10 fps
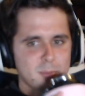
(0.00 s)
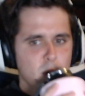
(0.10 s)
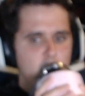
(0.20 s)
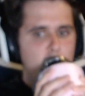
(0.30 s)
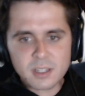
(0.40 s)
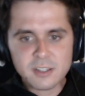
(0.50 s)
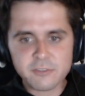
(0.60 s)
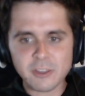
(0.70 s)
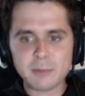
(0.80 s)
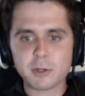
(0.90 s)
boy.
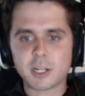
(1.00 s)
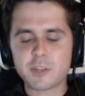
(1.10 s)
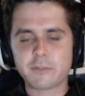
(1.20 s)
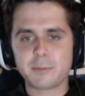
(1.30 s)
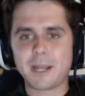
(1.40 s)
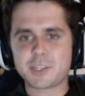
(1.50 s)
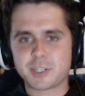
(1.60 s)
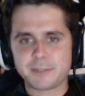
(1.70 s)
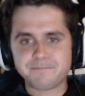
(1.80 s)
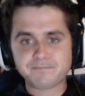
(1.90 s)
Flame recovery
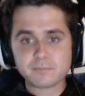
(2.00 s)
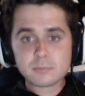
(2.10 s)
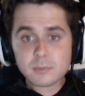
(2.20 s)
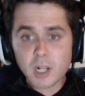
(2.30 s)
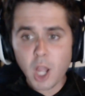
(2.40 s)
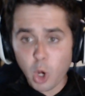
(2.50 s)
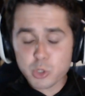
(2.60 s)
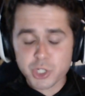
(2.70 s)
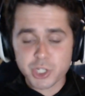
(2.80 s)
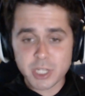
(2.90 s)
magic.
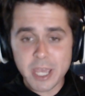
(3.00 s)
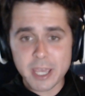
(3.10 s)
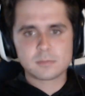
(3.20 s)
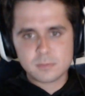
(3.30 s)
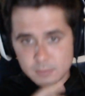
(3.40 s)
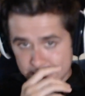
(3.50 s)
Oh, shit.